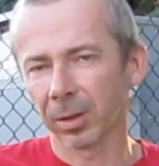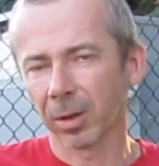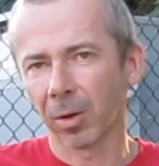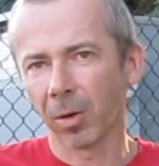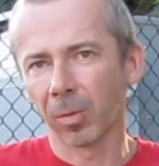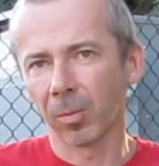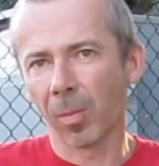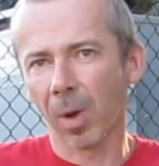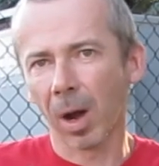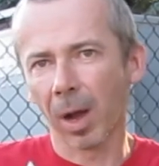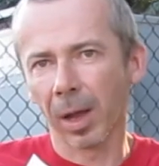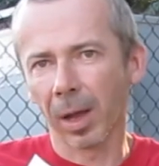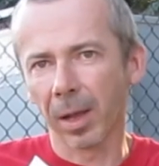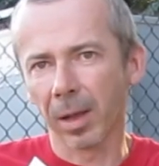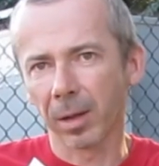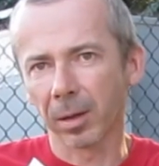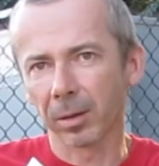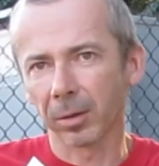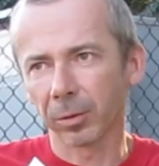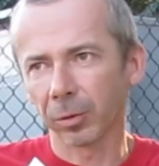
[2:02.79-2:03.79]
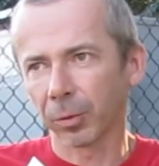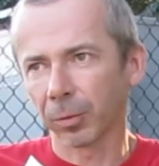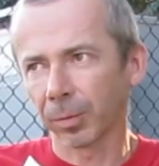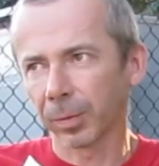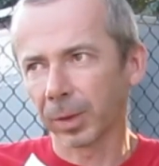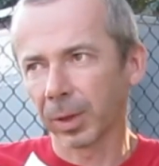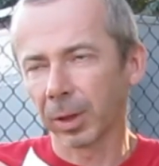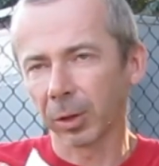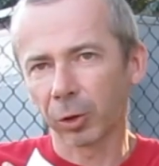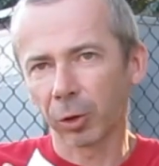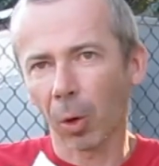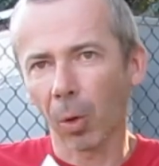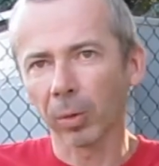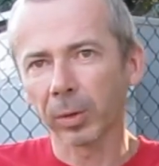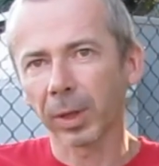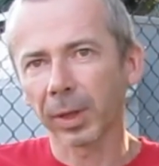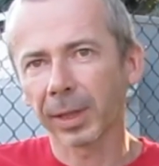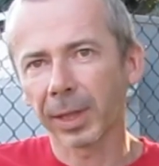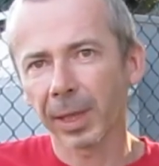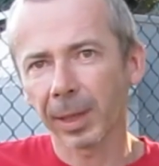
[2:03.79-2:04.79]
on my
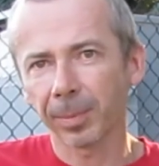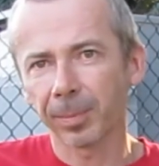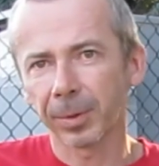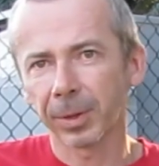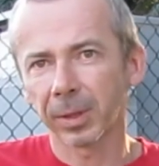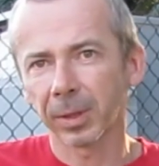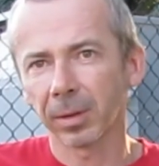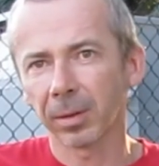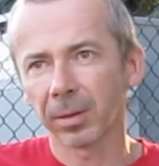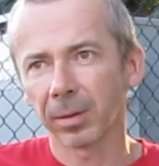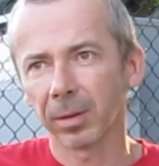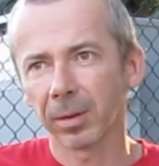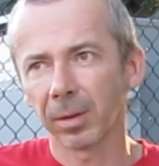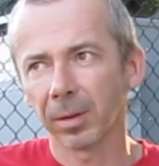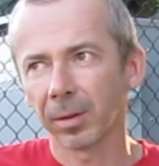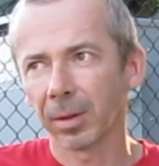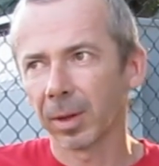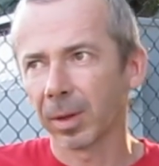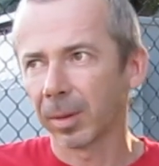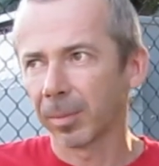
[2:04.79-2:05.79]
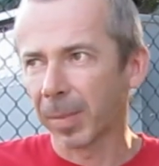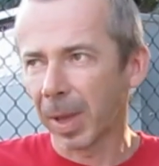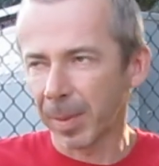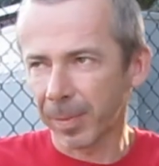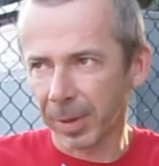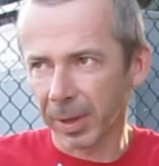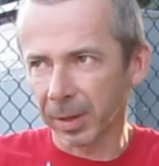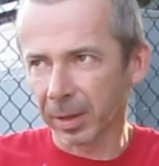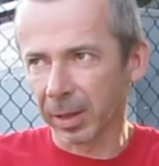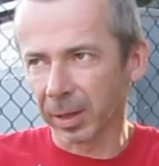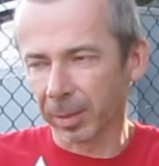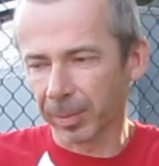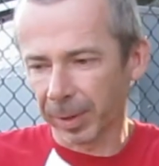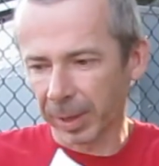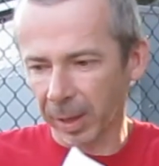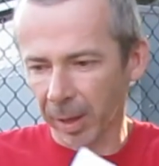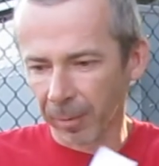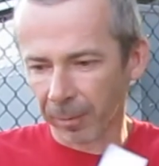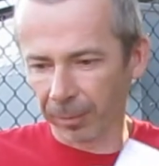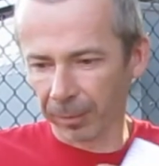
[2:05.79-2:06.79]
shoulder tips, maybe a little
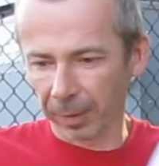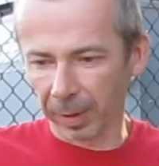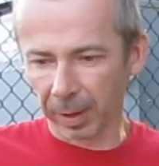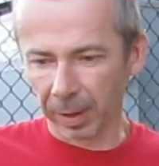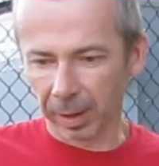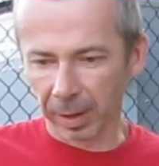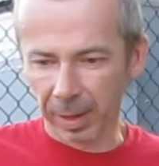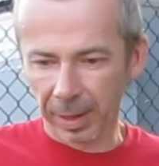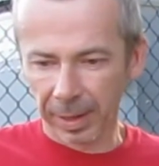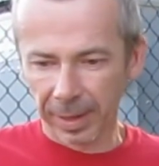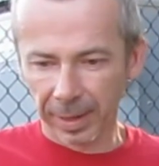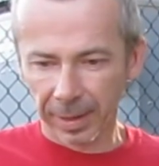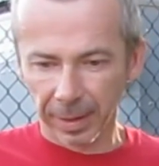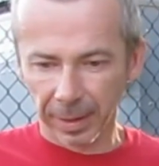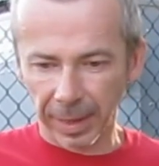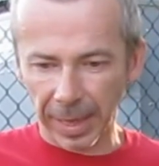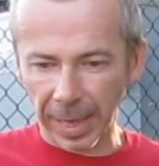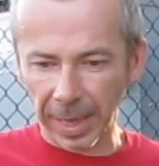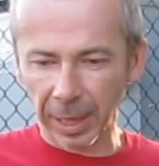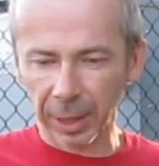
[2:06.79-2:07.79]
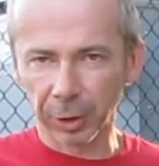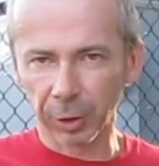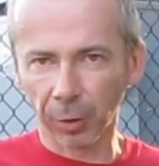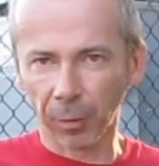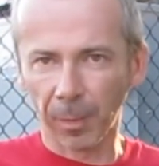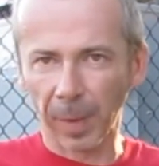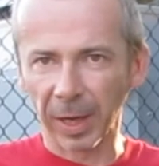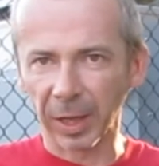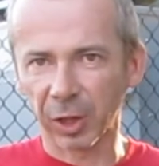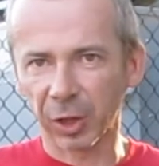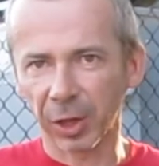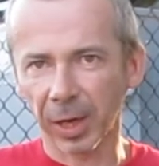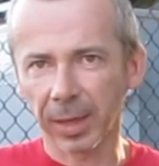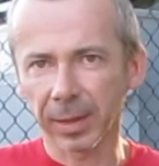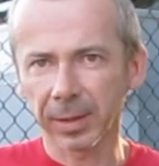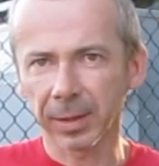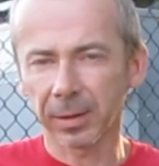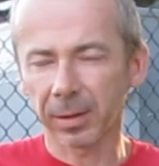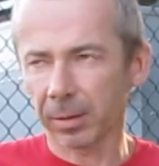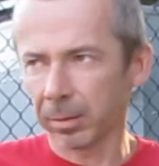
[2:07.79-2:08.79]
bit of edge of my
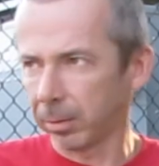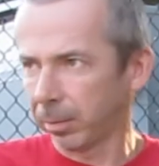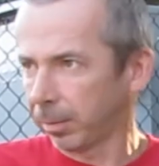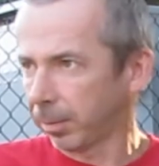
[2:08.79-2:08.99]
chest,